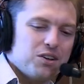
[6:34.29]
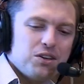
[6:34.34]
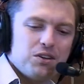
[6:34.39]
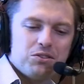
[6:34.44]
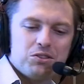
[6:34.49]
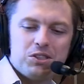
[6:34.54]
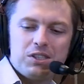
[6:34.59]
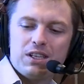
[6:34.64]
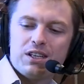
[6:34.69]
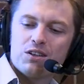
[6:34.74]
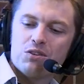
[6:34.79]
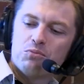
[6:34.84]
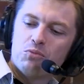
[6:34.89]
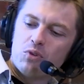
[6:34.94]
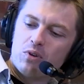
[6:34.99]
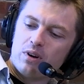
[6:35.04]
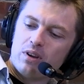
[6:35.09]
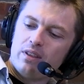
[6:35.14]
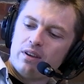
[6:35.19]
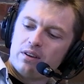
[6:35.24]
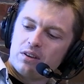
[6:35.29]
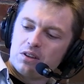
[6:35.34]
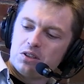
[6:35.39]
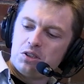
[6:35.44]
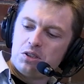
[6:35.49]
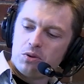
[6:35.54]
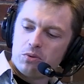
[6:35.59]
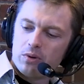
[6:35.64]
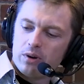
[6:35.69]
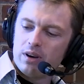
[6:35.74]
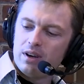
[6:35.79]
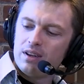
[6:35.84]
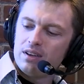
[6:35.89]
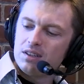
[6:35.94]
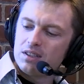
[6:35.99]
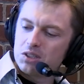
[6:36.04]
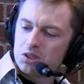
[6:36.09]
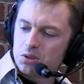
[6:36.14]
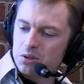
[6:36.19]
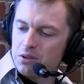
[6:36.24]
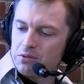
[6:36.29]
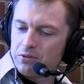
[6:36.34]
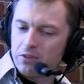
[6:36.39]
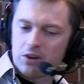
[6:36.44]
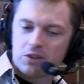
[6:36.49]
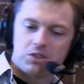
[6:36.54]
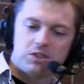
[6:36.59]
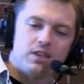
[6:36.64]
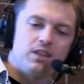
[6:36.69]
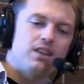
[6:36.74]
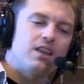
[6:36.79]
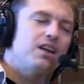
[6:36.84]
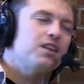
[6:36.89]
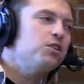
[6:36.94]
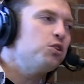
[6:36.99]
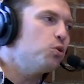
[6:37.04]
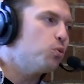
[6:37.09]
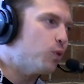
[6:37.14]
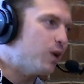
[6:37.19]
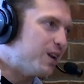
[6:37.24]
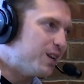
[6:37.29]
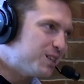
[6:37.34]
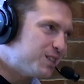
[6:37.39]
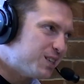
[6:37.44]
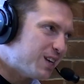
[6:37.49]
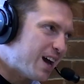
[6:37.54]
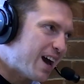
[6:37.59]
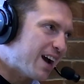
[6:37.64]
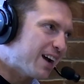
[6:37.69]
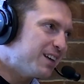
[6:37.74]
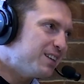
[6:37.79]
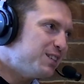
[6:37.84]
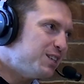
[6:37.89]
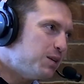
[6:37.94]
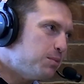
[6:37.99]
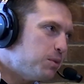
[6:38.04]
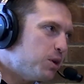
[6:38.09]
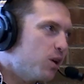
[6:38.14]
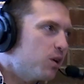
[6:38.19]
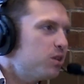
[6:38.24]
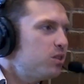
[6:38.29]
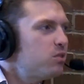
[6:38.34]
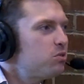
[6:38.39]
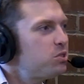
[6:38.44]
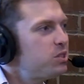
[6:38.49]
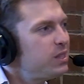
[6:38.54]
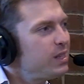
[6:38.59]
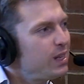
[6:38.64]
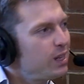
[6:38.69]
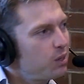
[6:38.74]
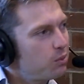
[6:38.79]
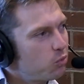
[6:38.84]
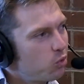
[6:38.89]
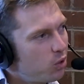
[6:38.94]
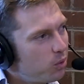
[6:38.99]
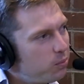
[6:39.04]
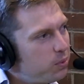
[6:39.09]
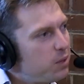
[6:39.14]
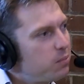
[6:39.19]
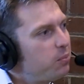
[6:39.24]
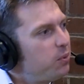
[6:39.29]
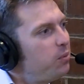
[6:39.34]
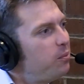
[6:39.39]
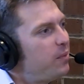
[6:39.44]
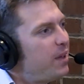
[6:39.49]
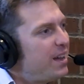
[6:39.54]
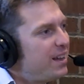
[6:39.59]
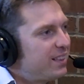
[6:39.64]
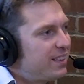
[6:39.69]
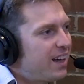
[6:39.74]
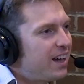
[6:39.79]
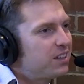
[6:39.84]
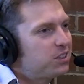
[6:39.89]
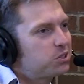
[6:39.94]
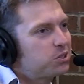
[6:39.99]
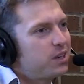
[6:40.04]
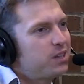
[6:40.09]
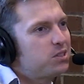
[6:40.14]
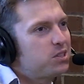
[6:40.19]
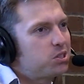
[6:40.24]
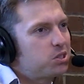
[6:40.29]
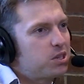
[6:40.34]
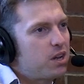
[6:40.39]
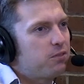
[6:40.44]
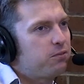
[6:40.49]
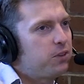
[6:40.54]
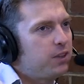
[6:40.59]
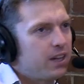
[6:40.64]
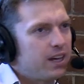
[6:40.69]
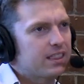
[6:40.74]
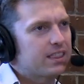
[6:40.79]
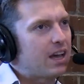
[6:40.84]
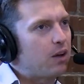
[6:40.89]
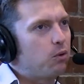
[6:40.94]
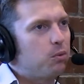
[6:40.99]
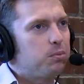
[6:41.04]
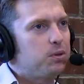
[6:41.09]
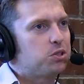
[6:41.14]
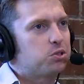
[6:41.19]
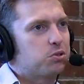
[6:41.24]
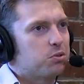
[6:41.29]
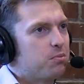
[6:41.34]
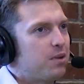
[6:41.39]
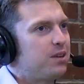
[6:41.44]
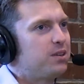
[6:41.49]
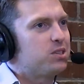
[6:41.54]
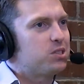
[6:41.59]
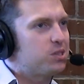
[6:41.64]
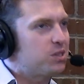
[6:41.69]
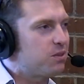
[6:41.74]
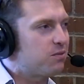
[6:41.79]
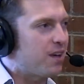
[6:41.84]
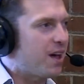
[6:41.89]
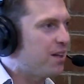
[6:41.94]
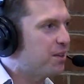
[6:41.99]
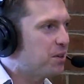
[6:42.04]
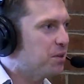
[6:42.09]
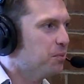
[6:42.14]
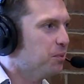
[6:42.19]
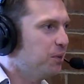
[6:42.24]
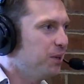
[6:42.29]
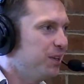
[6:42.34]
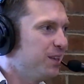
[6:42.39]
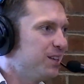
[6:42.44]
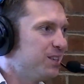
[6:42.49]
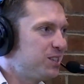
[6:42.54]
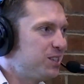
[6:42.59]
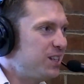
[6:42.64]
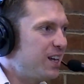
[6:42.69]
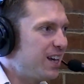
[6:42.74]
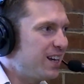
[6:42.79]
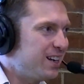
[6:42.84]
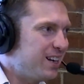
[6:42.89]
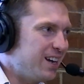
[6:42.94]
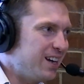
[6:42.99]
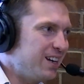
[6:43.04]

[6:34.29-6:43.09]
you seeing more of the, because you were in industry first and then you went to academia, are you seeing more people make that transition? I feel like that would be tremendously valuable in this day and